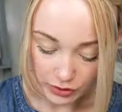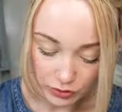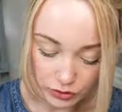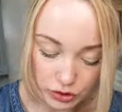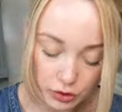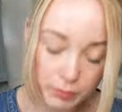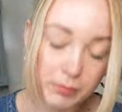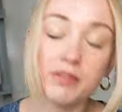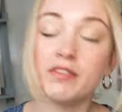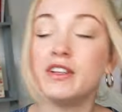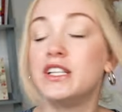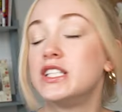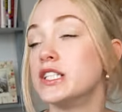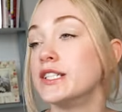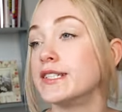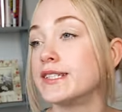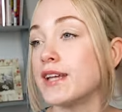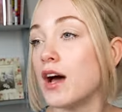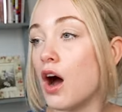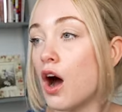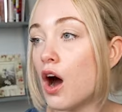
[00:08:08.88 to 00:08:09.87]
your dominant
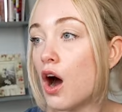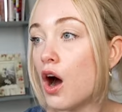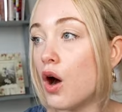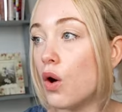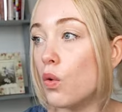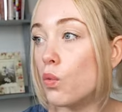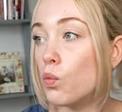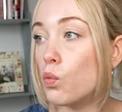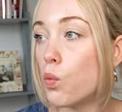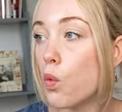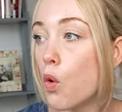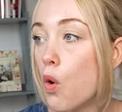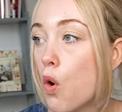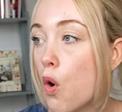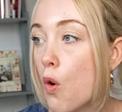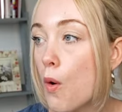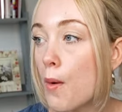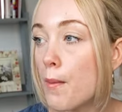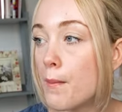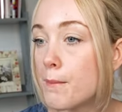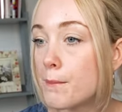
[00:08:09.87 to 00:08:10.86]
features are
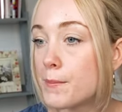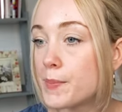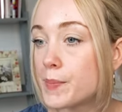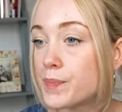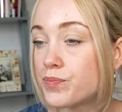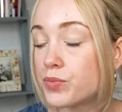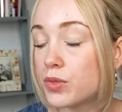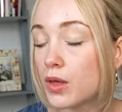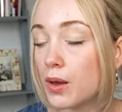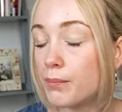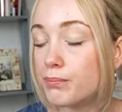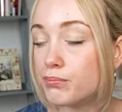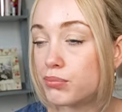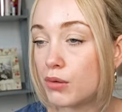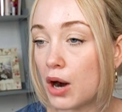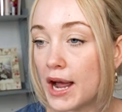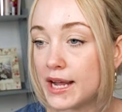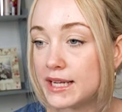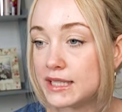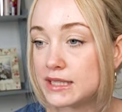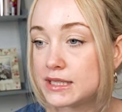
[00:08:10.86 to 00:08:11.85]
warm,
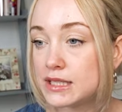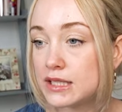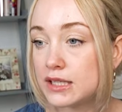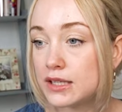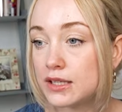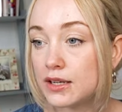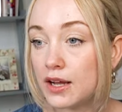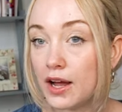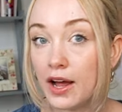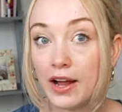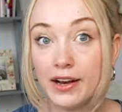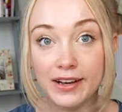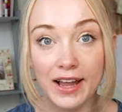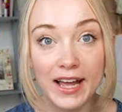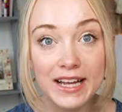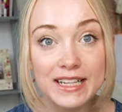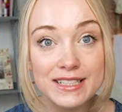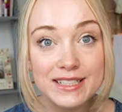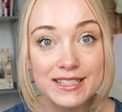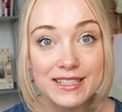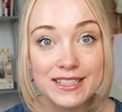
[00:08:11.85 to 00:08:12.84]
bright, and
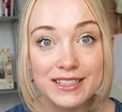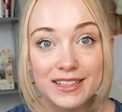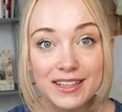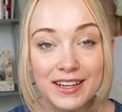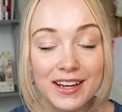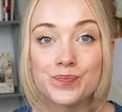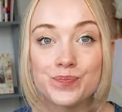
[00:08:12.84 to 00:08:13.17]
light,